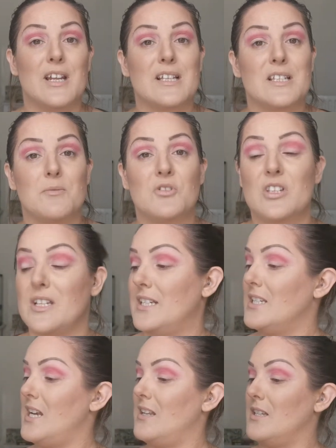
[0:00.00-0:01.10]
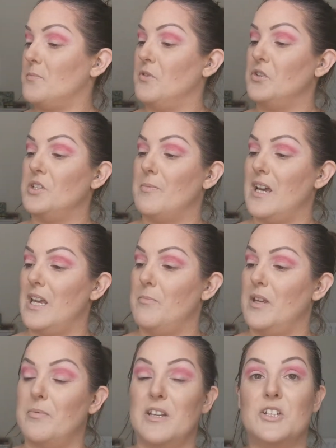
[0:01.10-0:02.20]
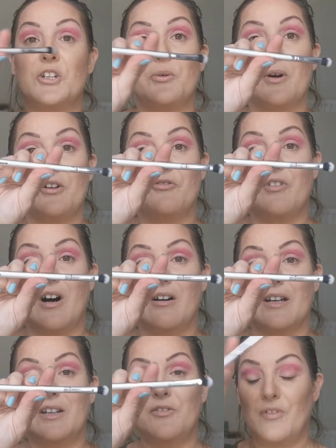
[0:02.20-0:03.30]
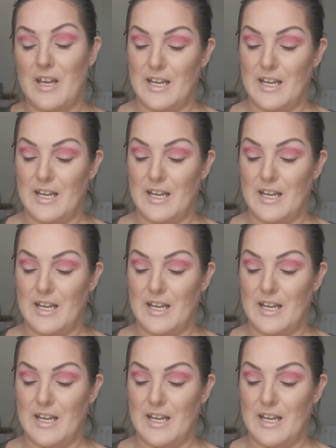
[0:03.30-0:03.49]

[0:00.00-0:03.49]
next I'm just going to take this Beauty Bay BB205